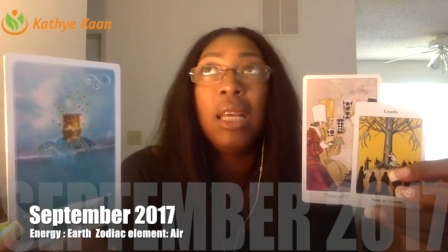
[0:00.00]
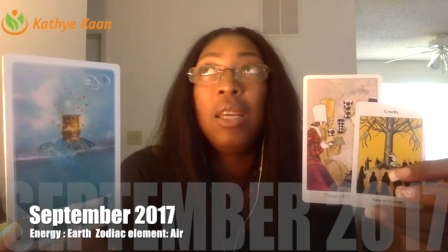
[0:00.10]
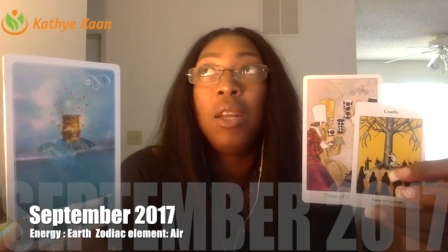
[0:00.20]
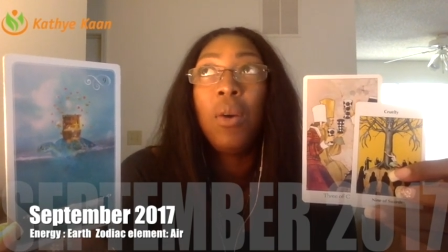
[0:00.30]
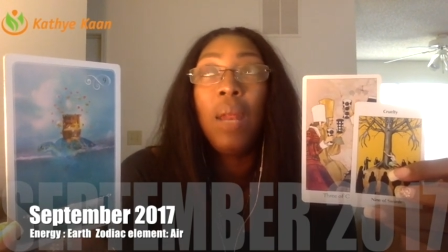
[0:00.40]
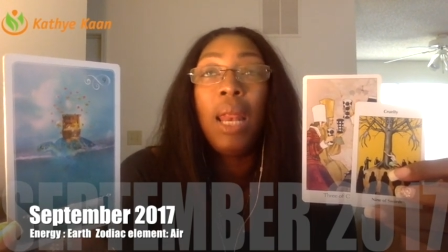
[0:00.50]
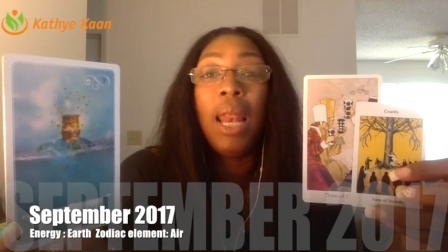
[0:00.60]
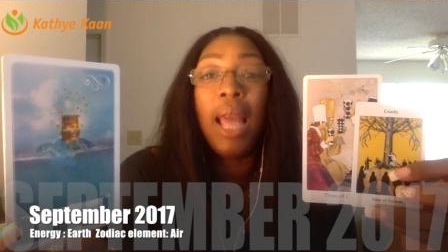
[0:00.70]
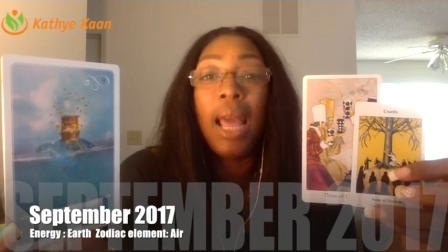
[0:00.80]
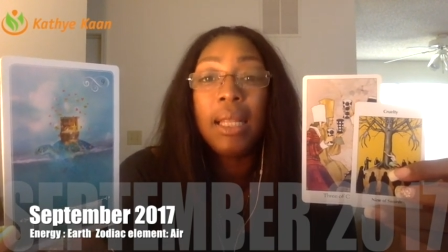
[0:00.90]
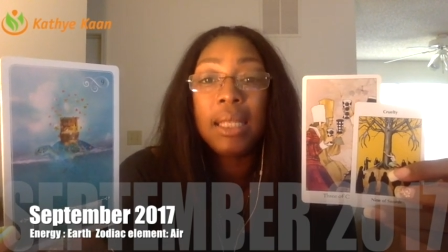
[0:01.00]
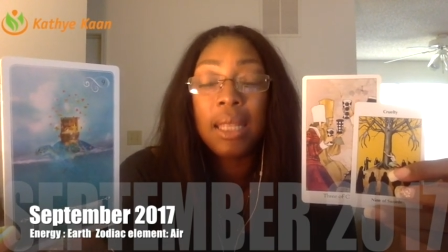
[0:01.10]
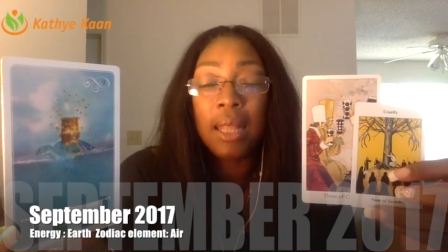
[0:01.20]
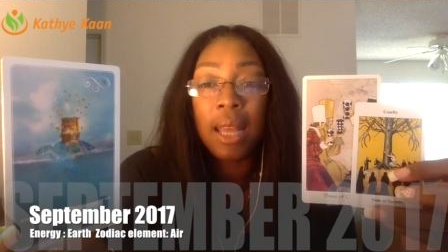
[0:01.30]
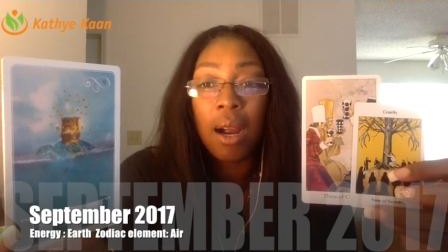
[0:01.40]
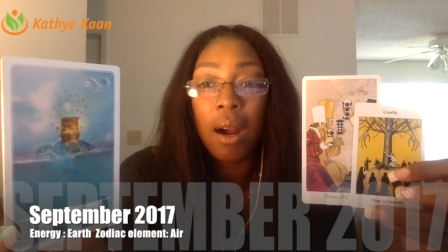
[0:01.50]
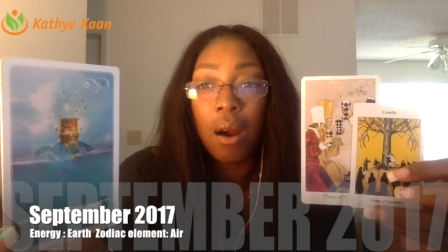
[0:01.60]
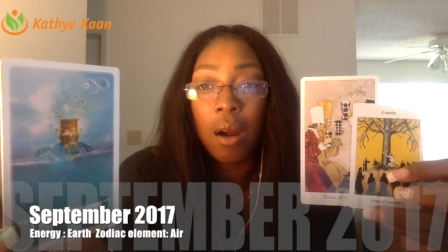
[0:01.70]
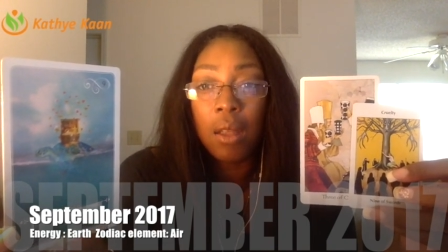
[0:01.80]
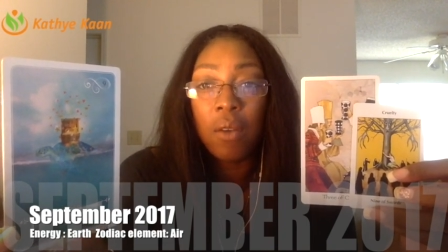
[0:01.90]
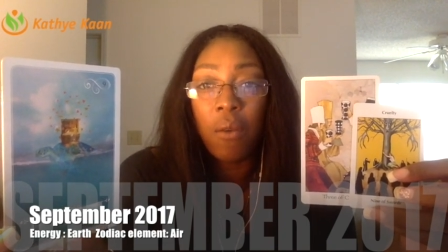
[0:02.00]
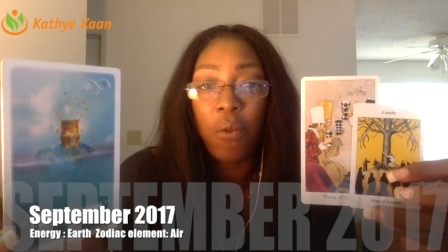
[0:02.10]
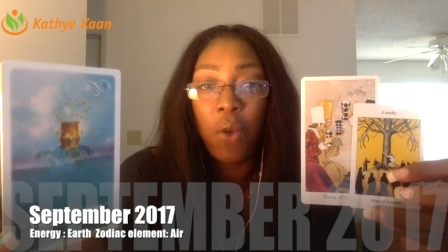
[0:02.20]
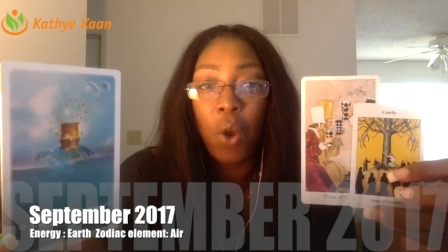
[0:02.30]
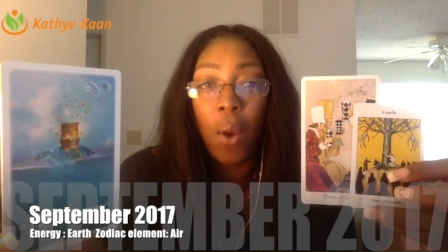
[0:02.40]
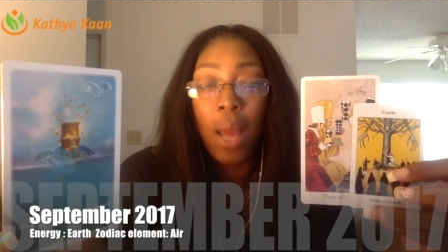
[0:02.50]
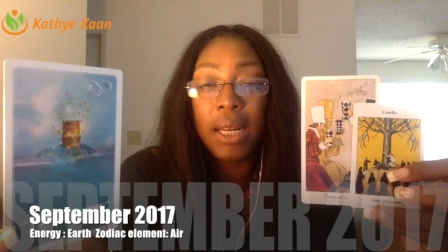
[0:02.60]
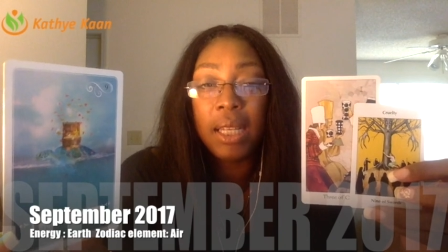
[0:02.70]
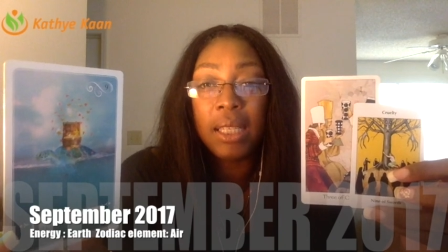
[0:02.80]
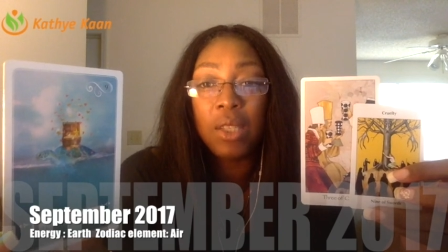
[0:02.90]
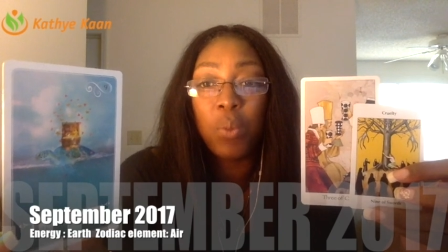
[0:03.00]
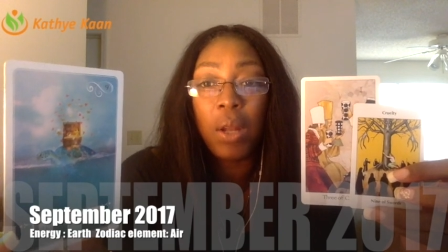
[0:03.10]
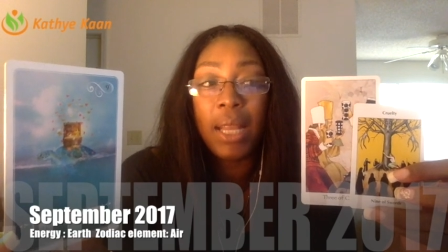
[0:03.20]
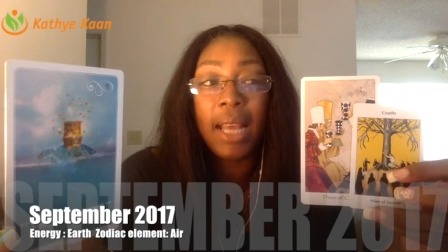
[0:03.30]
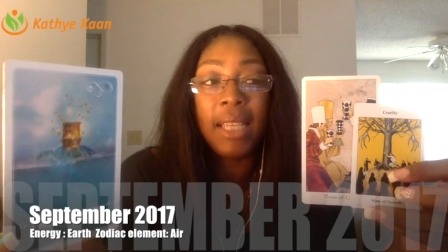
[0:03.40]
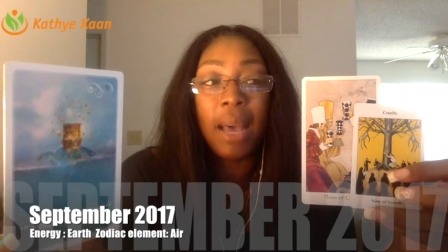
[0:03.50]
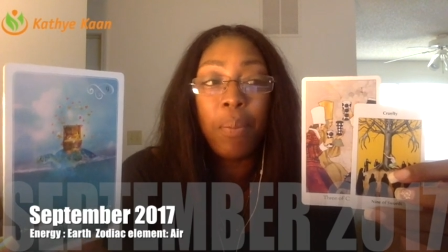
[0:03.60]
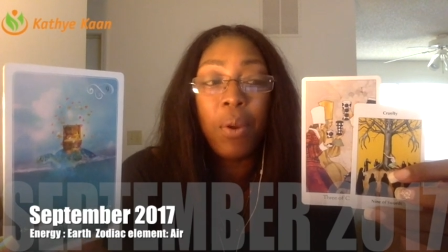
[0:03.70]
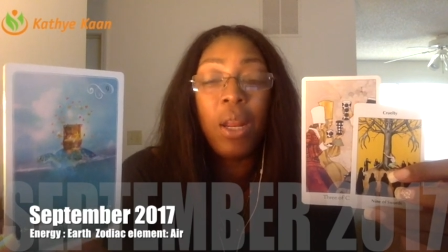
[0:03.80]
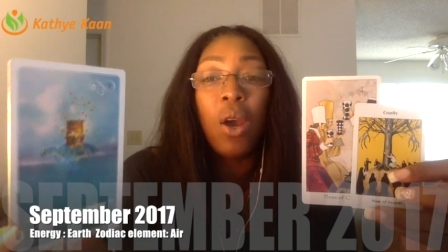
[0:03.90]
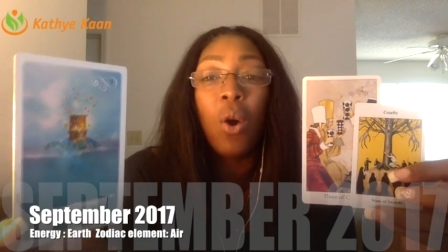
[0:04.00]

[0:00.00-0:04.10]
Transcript: you know, let their heart flow. And this is what has happened.